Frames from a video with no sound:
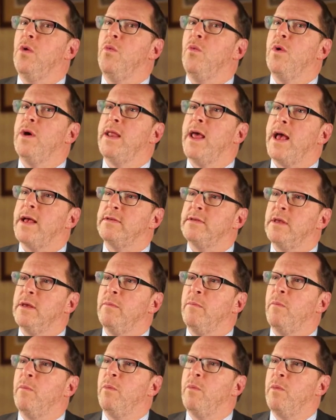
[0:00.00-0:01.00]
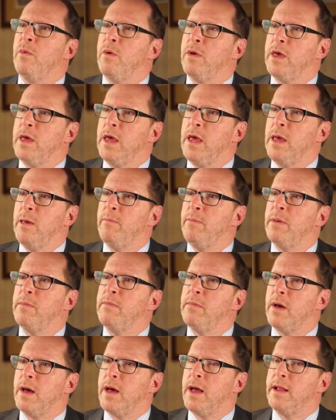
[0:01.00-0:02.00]
one has to keep in
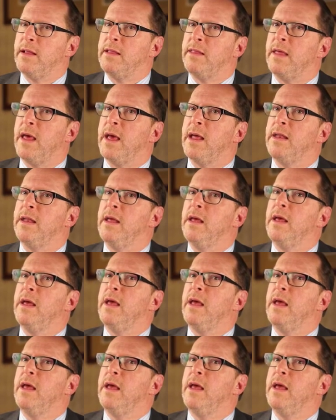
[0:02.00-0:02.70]
mind that